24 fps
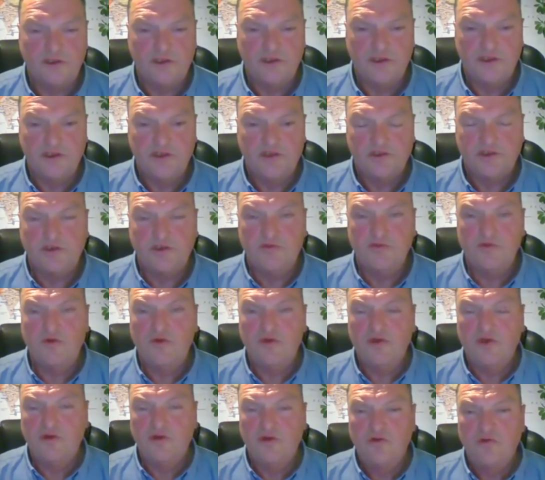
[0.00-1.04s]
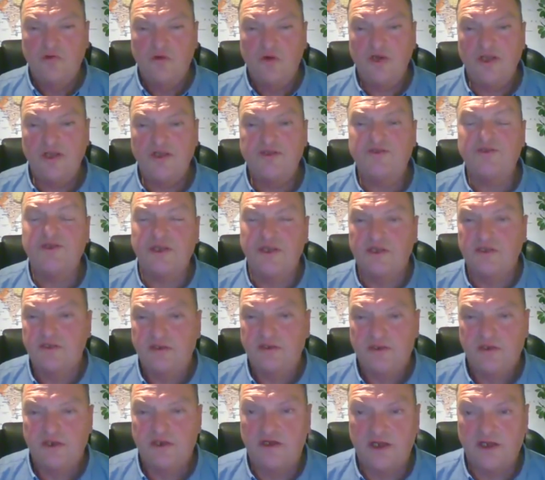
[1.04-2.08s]
So what is it
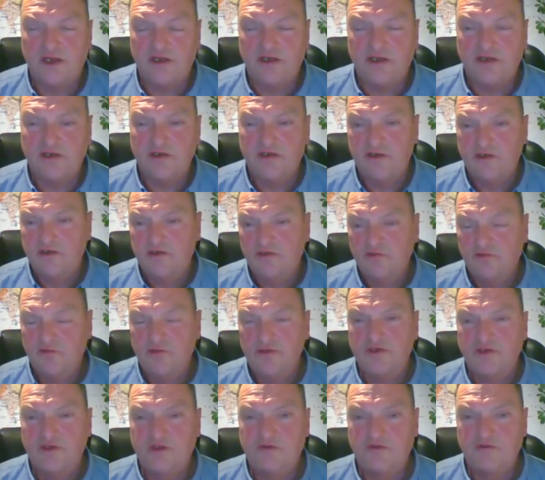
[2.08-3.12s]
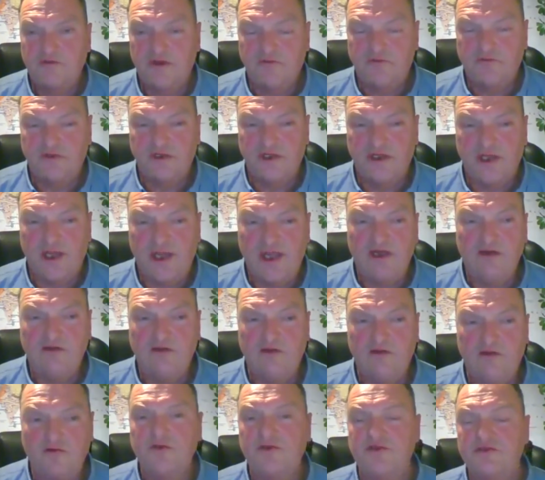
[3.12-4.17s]
like when you give up drink? How
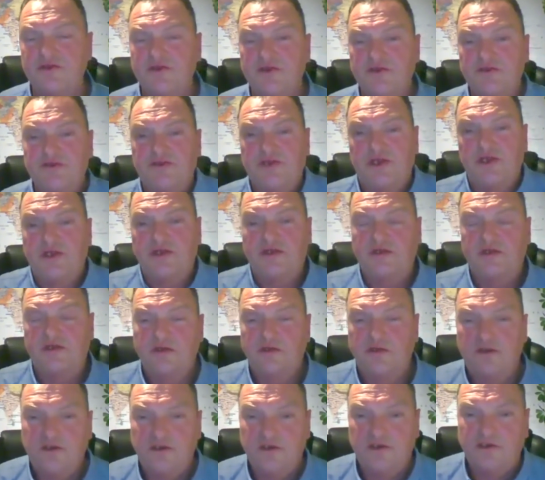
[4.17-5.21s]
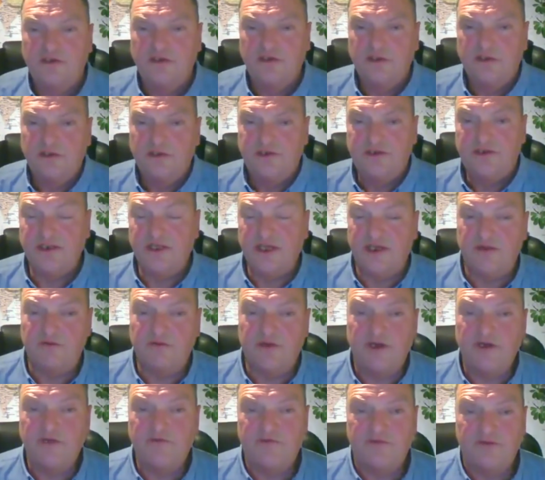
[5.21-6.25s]
long does it take to get
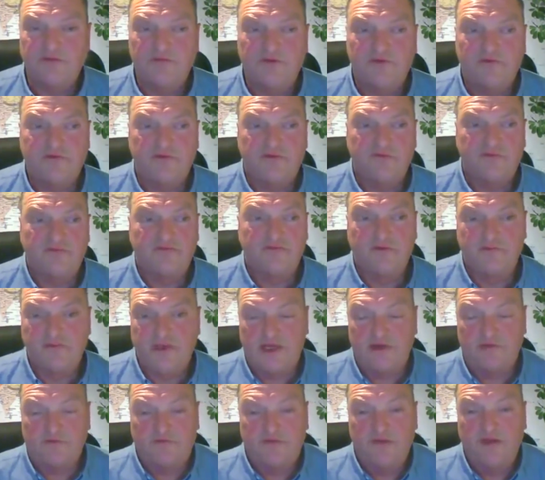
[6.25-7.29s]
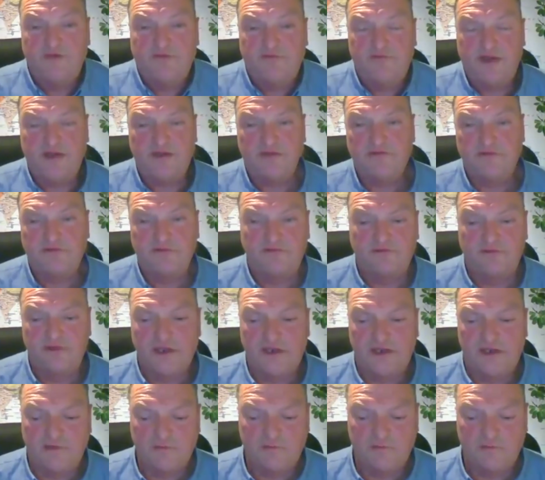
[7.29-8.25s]
away from that fear factor, if you like?